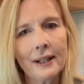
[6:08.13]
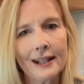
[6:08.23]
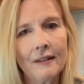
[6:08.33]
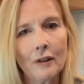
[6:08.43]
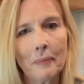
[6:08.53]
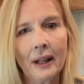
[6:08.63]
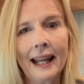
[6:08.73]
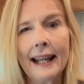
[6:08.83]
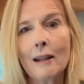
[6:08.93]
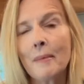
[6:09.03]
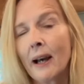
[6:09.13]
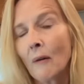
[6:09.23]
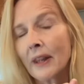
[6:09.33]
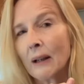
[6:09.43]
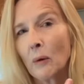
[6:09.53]
delivered by email.
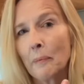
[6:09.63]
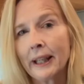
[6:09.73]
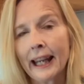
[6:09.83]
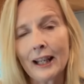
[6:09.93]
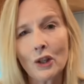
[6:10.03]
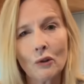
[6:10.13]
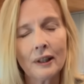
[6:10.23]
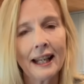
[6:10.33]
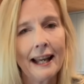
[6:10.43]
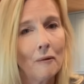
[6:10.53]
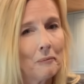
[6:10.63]
They will be in your account,